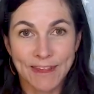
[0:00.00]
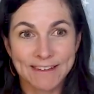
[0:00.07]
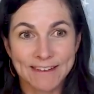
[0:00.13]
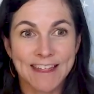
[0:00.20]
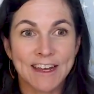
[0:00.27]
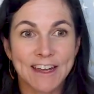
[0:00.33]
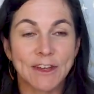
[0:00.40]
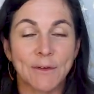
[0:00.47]
Yes,
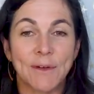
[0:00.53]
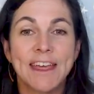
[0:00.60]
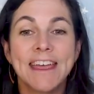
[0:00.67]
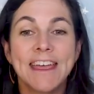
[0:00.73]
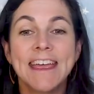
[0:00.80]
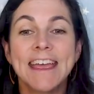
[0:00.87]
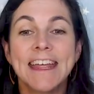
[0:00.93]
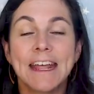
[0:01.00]
they do.
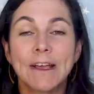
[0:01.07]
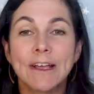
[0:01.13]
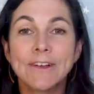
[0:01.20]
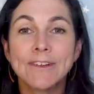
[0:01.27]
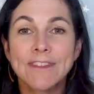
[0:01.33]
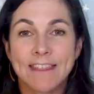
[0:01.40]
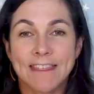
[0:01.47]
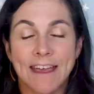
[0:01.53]
Now
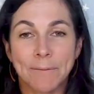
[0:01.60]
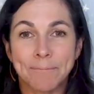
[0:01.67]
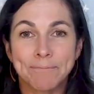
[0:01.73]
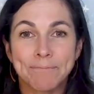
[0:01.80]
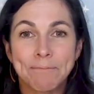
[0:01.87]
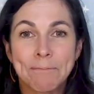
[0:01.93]
here's the thing.